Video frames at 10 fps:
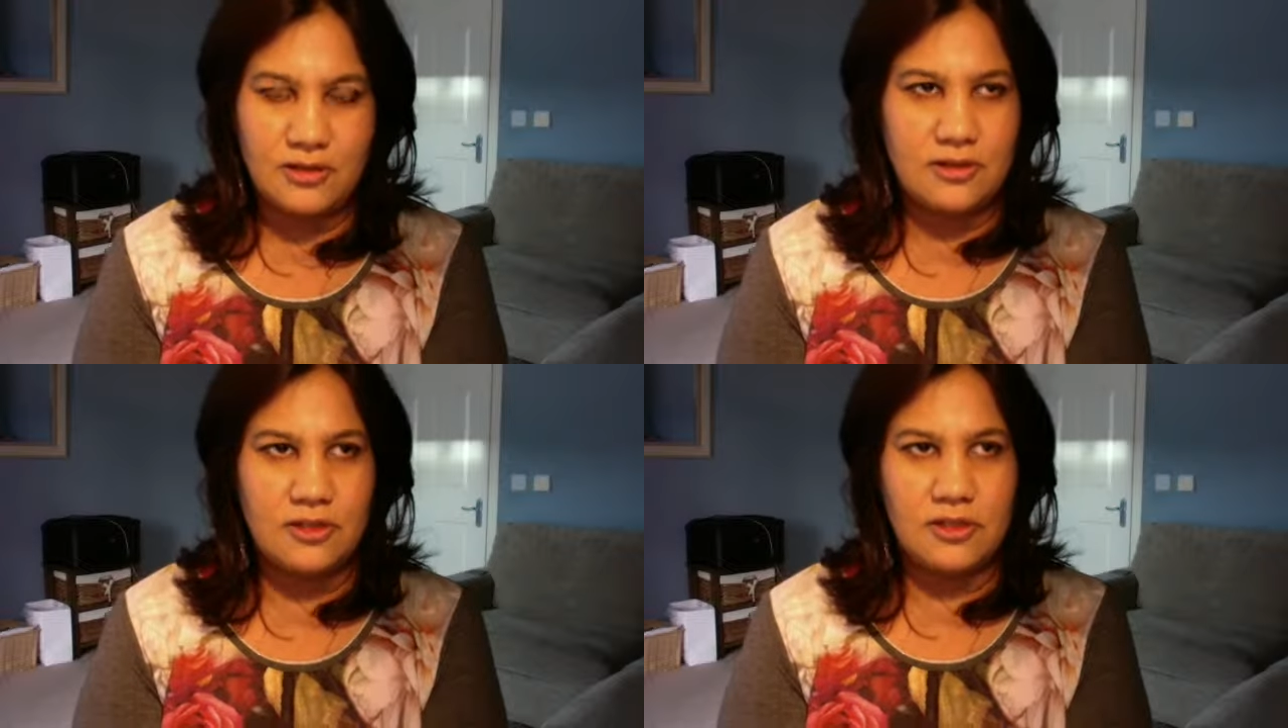
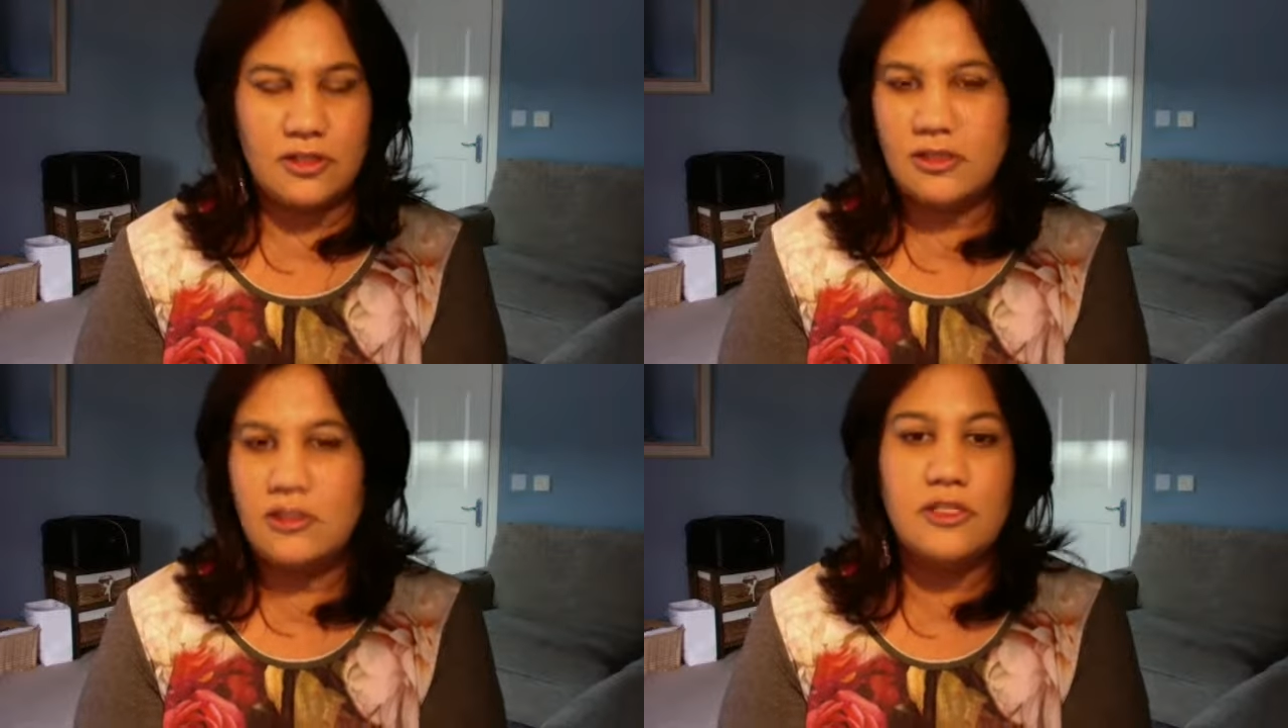This is
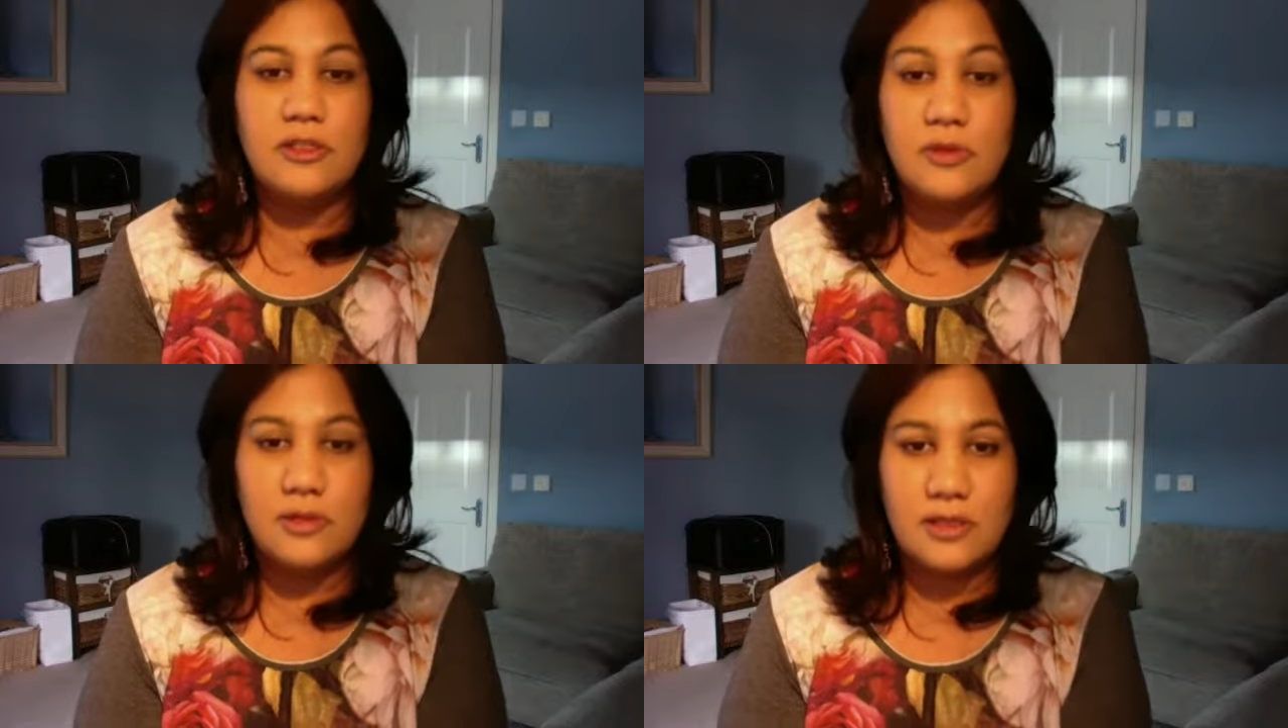just
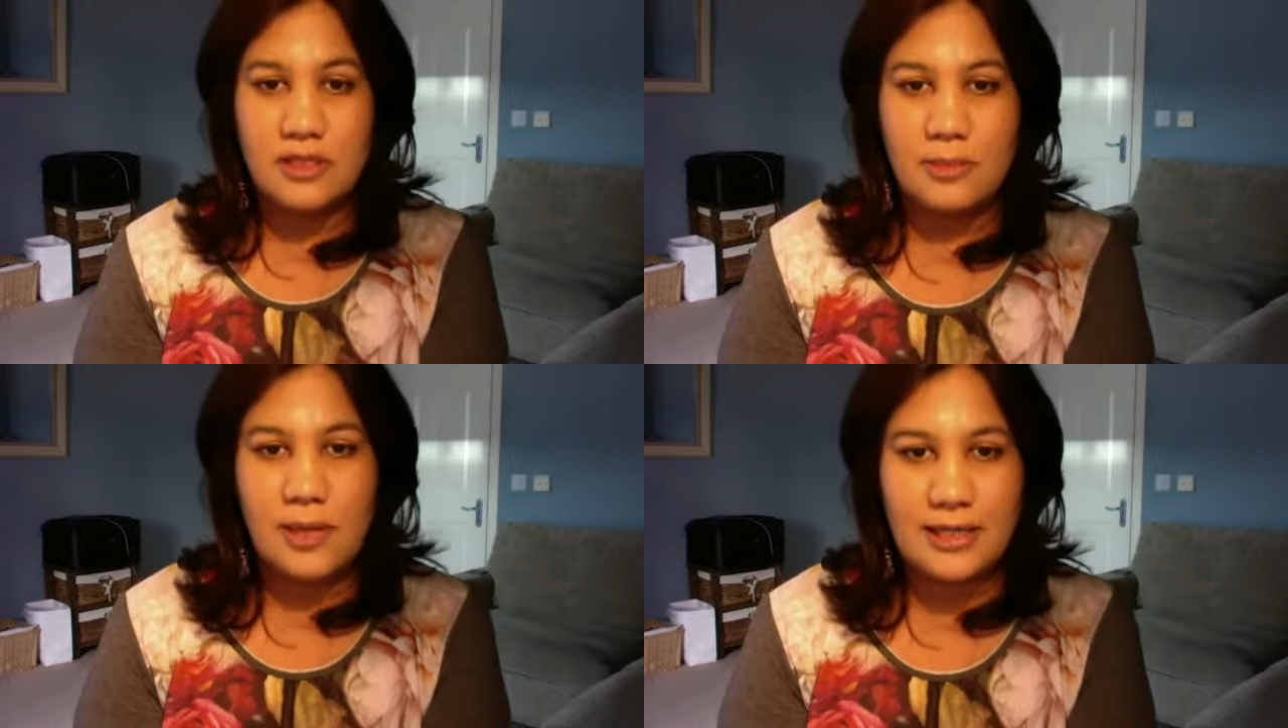use it
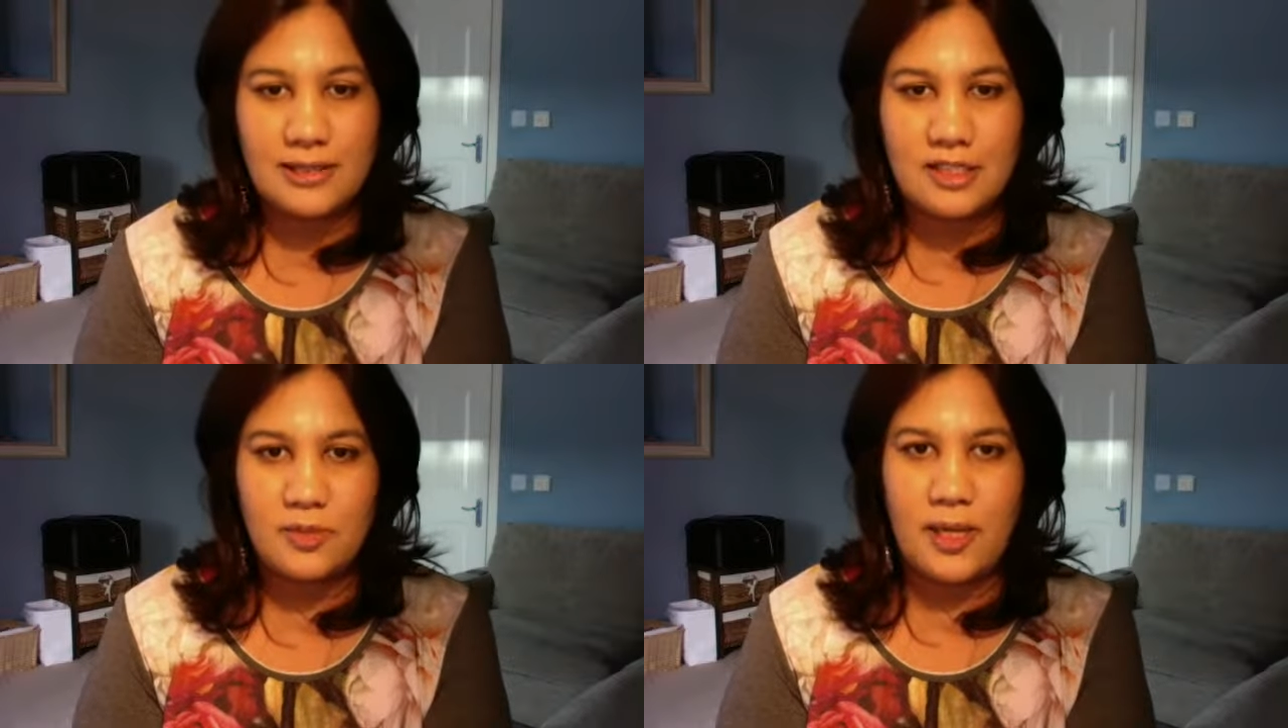as a
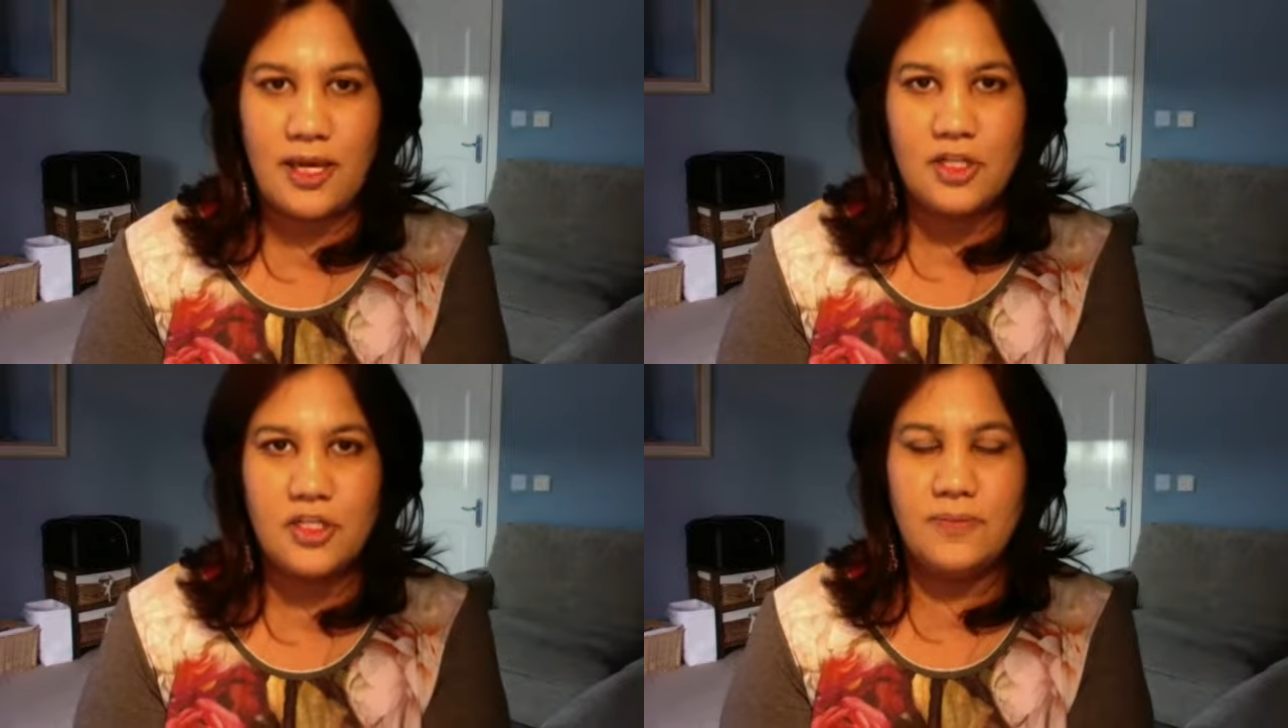practice
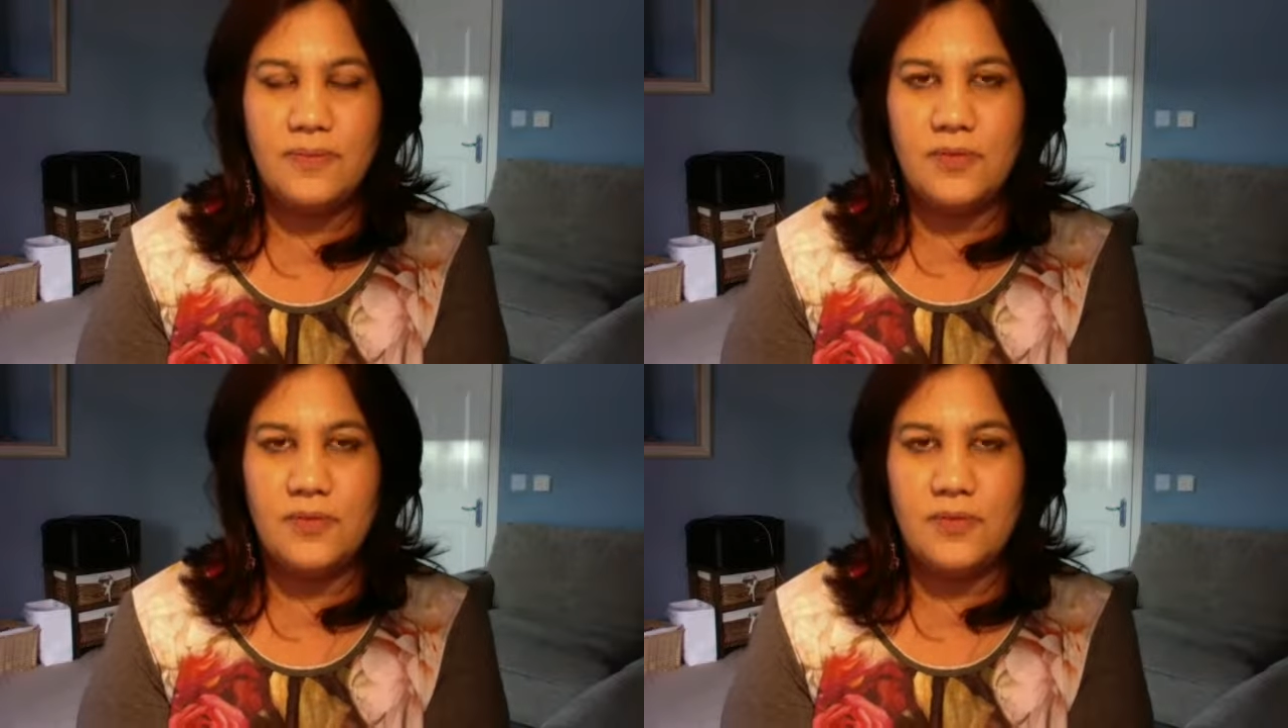pitch.